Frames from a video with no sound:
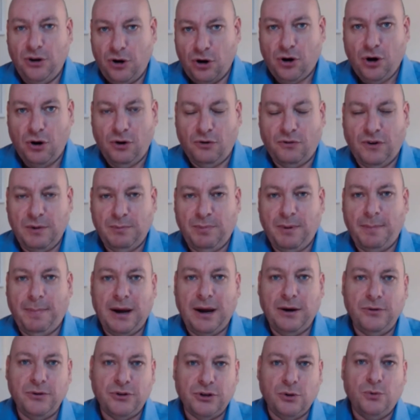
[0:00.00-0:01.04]
concrete
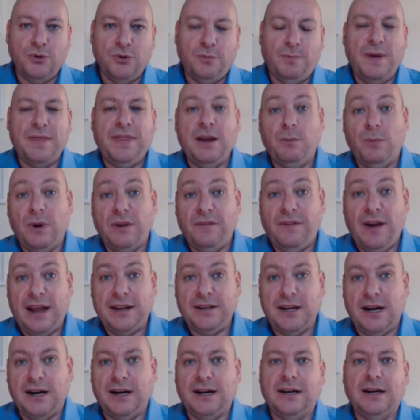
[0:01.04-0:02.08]
proposals. But then we've had
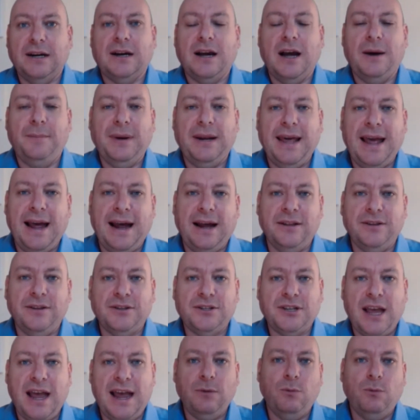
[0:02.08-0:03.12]
Juncker coming out and
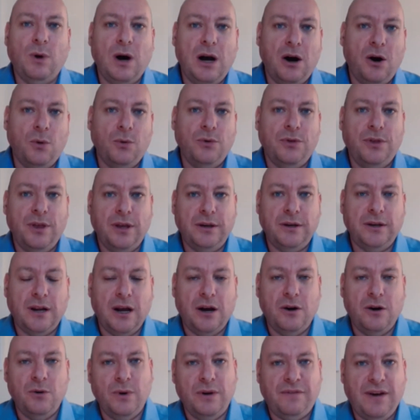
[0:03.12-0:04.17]
saying, well,
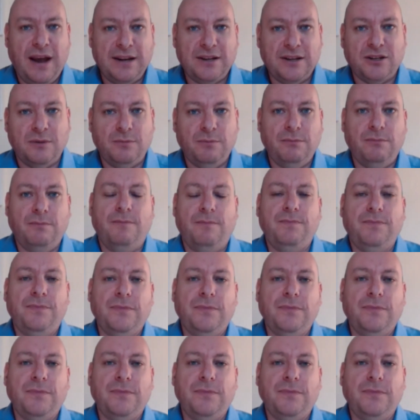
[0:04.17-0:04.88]
we've had some